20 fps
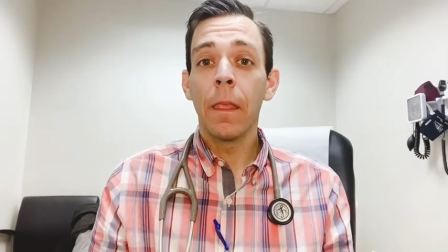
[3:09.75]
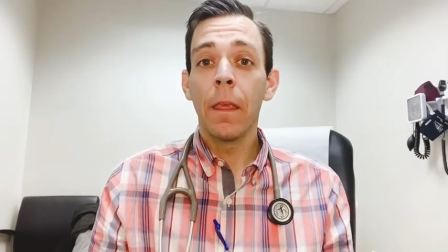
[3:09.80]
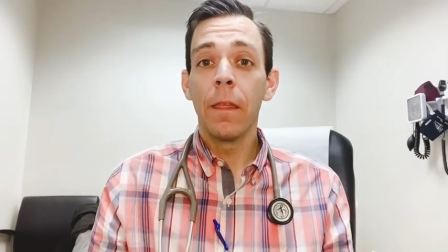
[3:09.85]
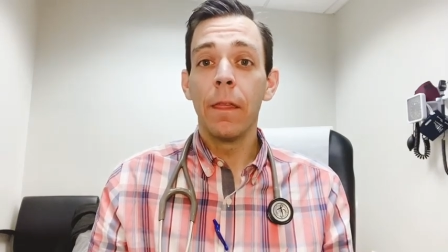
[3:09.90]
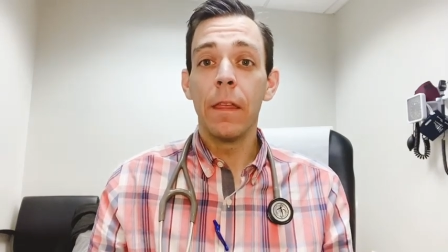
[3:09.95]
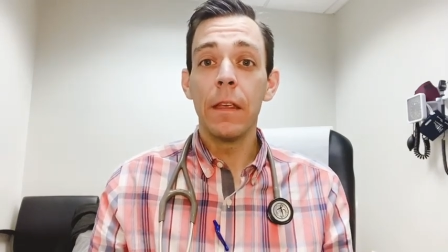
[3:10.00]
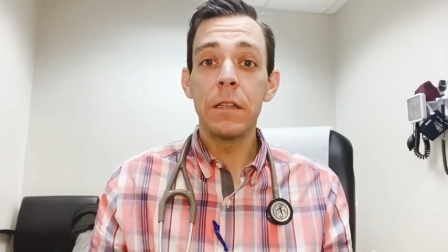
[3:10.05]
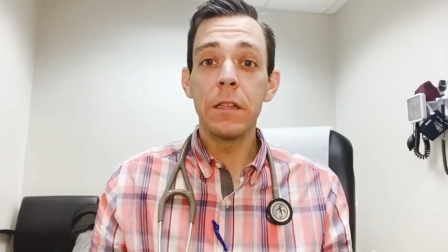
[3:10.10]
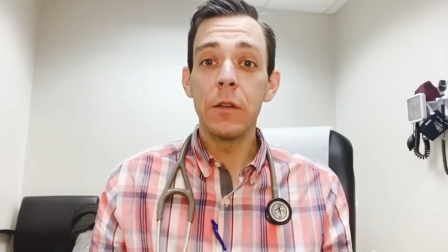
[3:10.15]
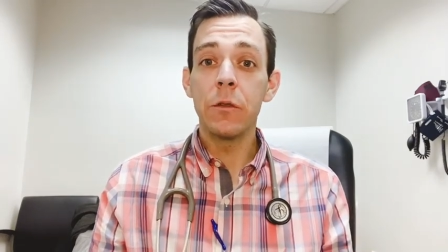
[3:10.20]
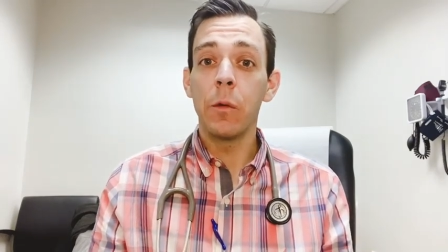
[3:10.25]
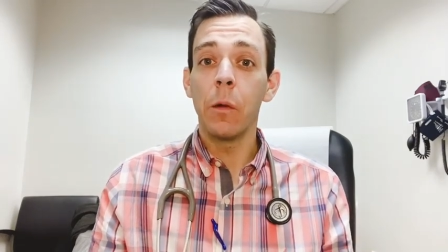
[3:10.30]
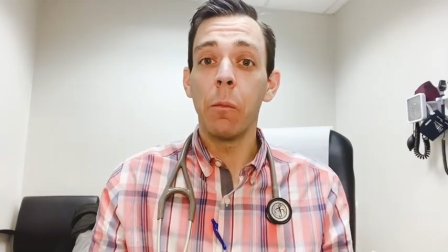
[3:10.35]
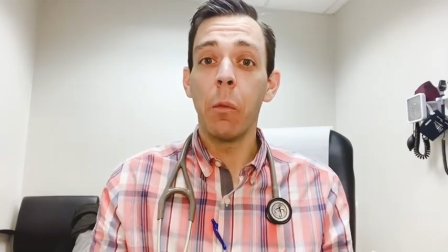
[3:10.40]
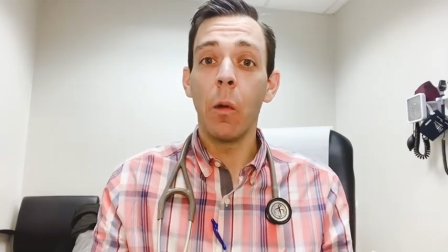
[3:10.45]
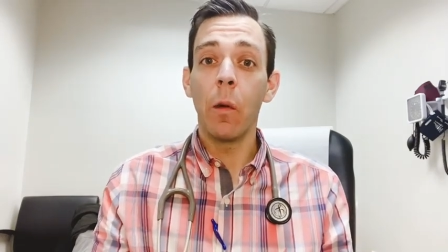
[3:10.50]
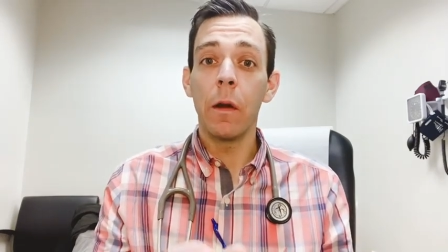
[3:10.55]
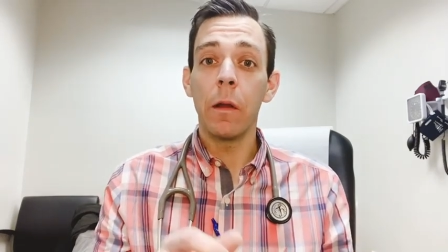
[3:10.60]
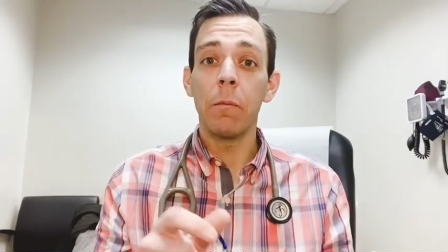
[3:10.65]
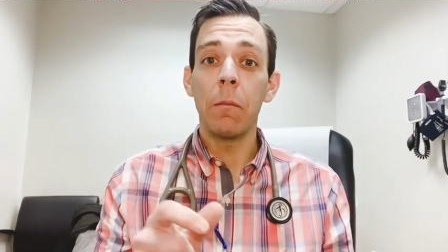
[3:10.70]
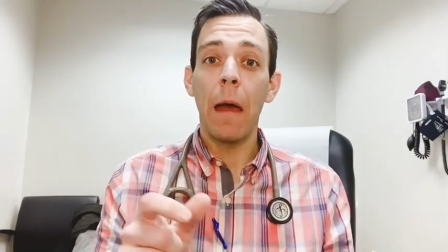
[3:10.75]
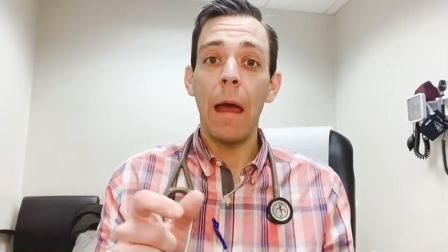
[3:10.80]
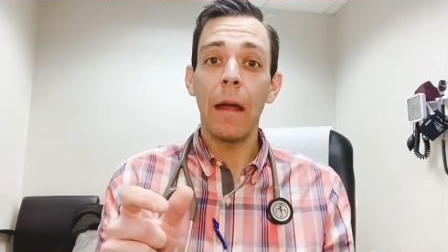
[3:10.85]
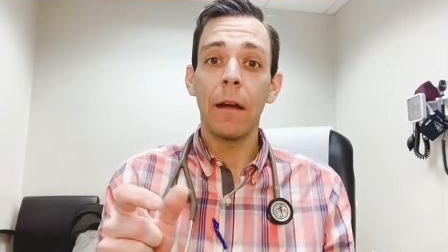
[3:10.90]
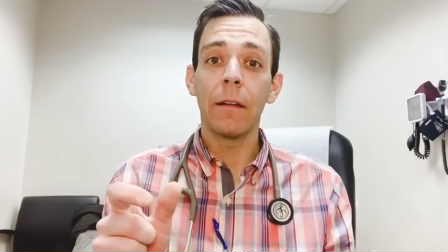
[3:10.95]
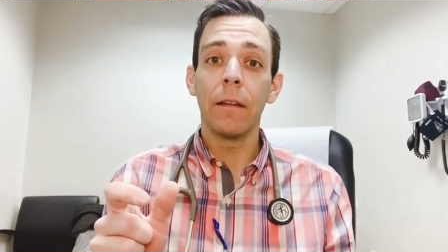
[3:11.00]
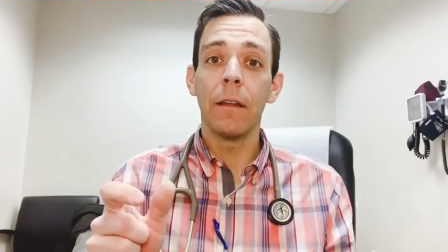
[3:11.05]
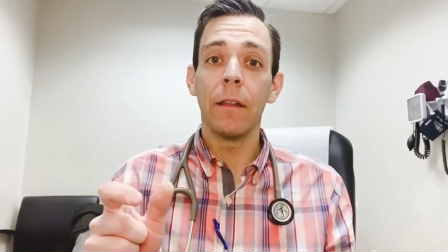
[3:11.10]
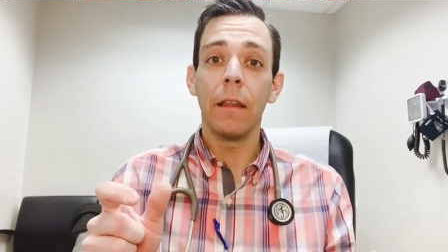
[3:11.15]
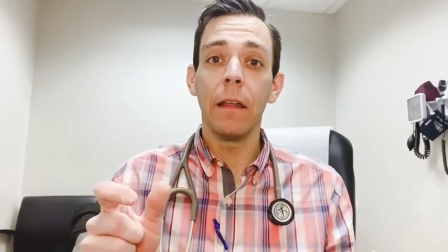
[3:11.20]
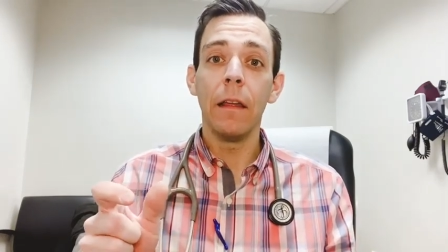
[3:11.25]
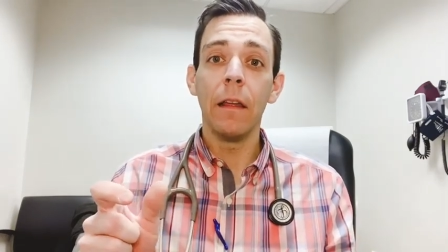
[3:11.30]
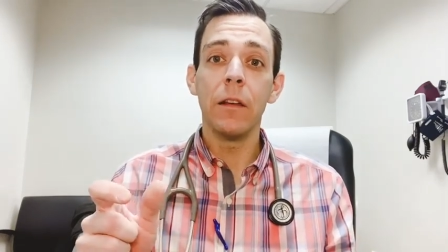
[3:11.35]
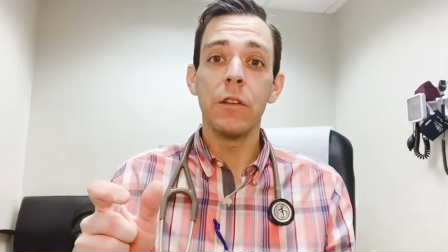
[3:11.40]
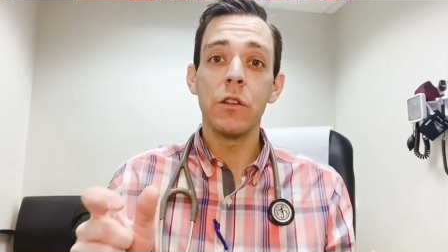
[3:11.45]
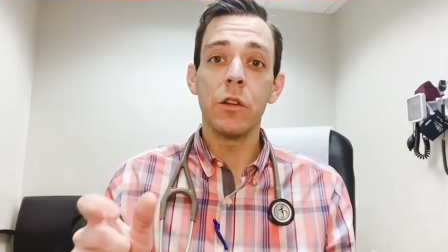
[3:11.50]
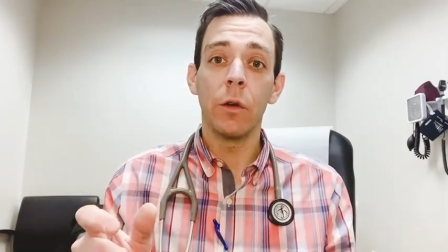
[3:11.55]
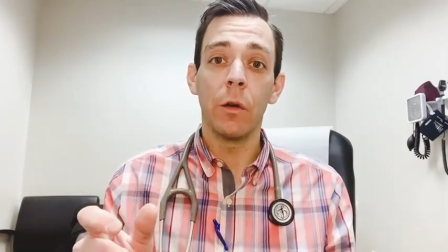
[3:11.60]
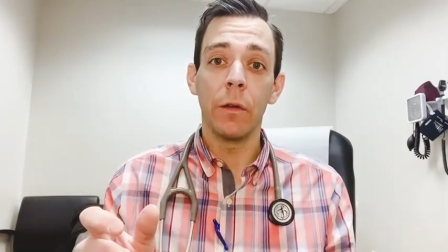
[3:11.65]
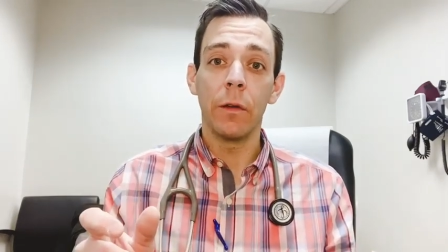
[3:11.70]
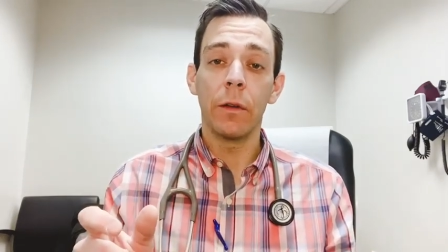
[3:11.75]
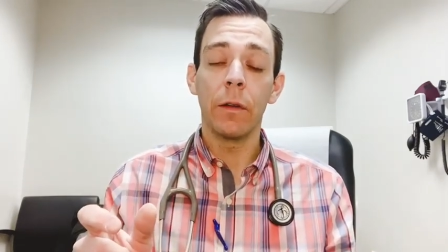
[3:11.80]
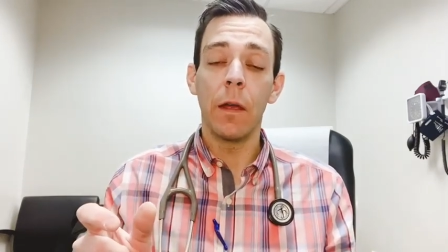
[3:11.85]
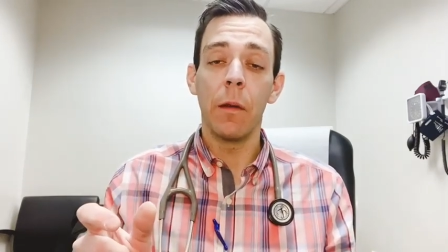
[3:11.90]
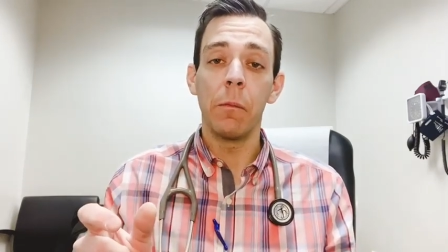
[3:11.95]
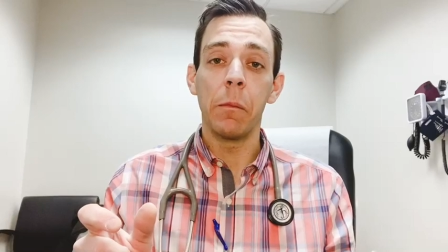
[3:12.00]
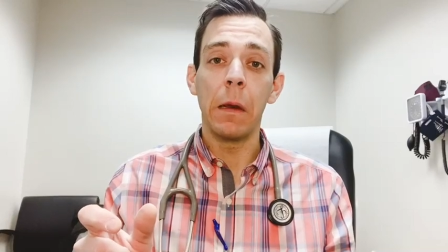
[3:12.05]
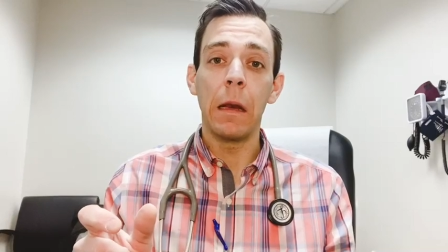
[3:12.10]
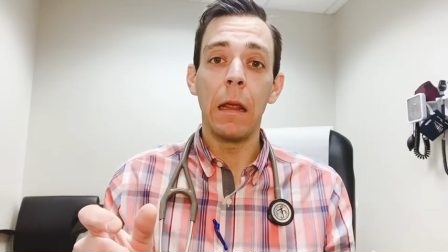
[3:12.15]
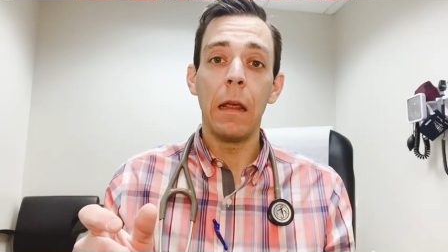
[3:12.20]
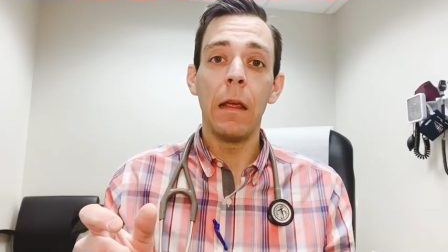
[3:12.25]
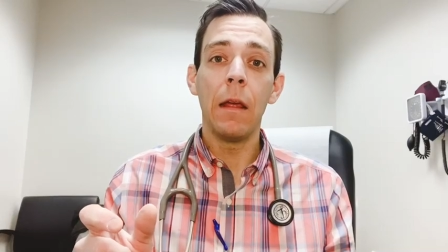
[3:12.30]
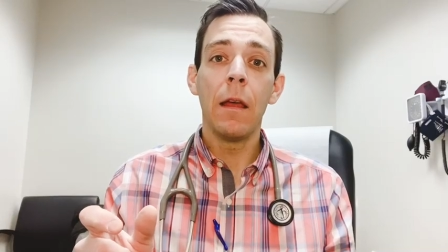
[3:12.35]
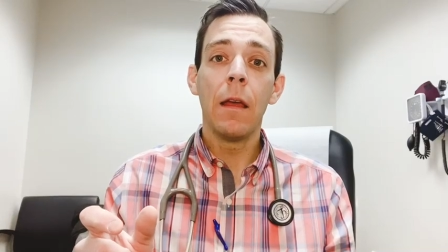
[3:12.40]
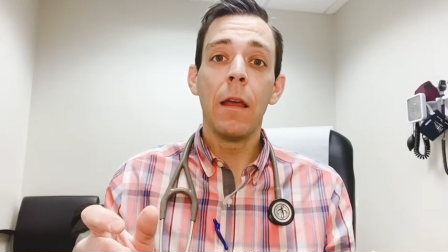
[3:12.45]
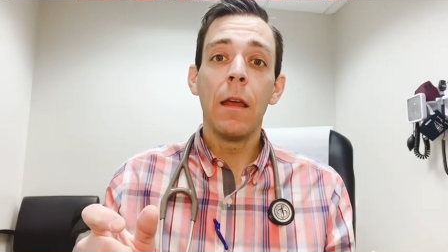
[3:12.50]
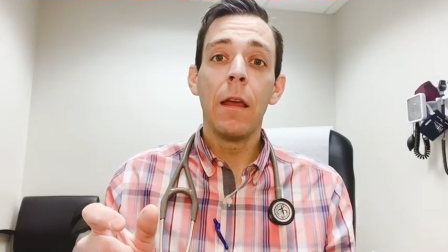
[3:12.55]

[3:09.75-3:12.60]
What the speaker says: This is reported back to the insurance company,